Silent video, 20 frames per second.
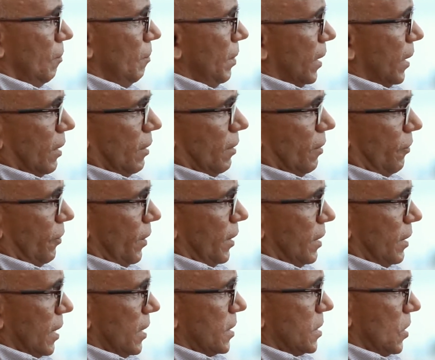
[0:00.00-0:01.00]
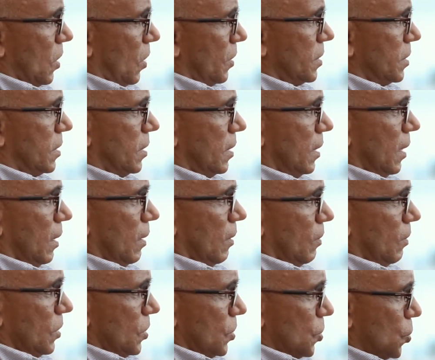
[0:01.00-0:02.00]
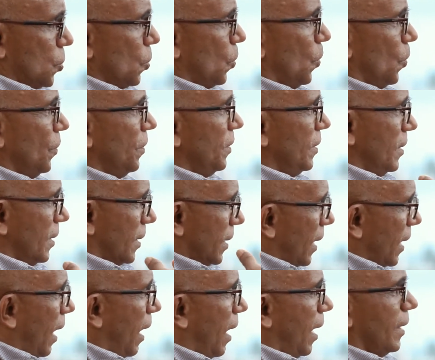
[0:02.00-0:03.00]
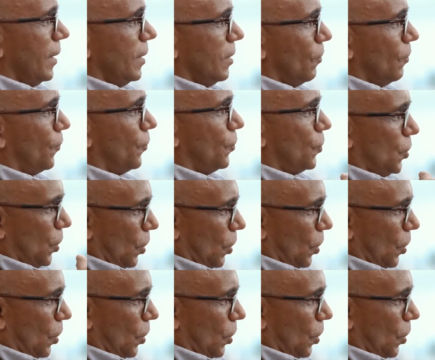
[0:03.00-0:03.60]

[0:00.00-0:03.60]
because it has not shown the kind of